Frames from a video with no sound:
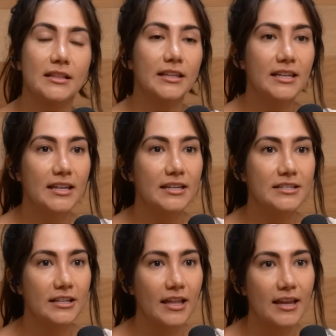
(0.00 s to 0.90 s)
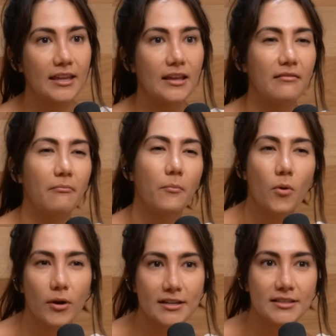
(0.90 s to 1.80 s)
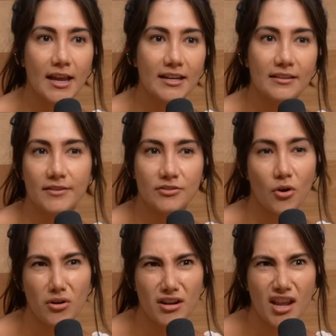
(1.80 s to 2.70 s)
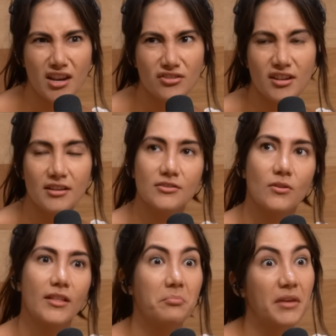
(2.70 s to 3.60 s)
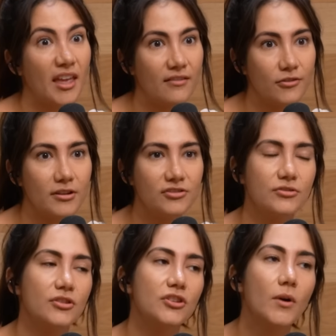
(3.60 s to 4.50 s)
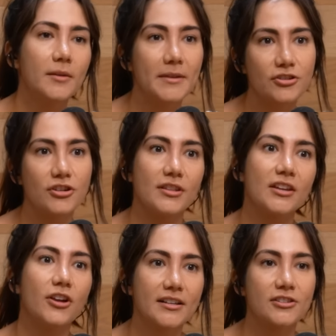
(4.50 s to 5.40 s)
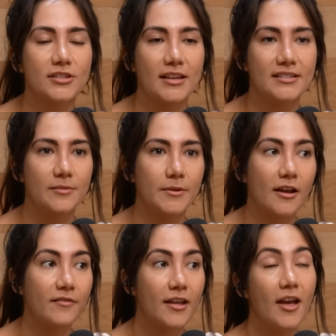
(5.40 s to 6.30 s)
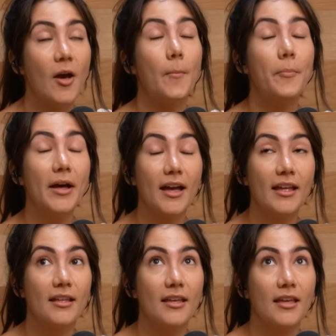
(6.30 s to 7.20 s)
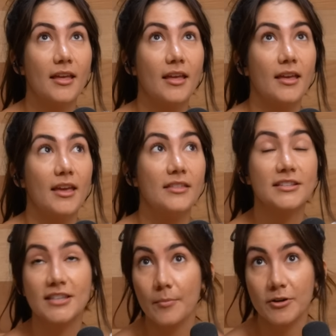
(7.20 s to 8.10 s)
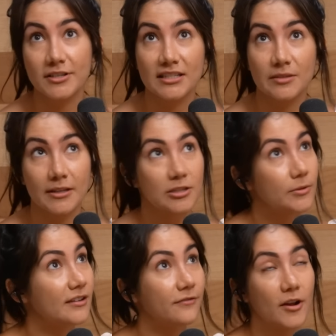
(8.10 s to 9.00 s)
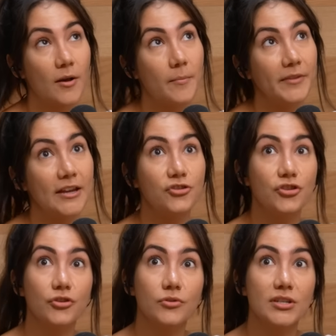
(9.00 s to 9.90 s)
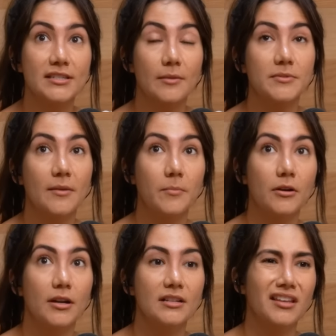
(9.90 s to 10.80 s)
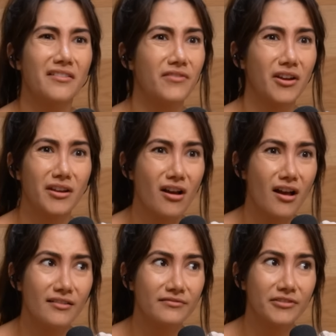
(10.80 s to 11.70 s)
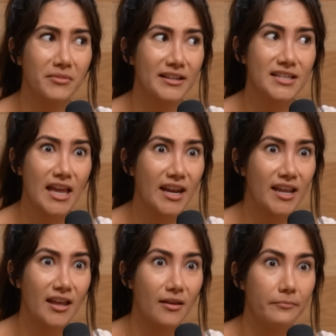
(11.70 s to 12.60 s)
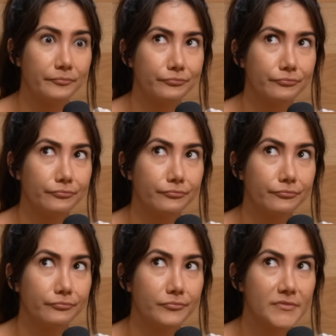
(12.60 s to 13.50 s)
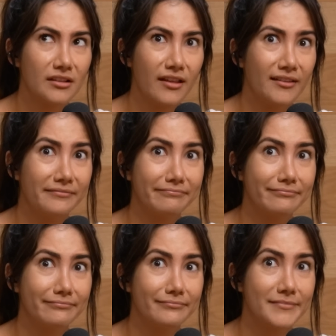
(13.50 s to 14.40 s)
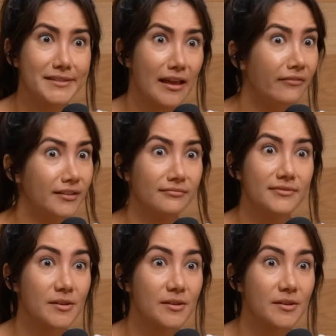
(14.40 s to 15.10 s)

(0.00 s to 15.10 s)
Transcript: can lead to like more anxiety if he's already anxious or like behavioral issues. So you want to make sure that you're exercising him enough. But in the summers, especially from like June to September, it's like very hot from like 10 a.m. To like 7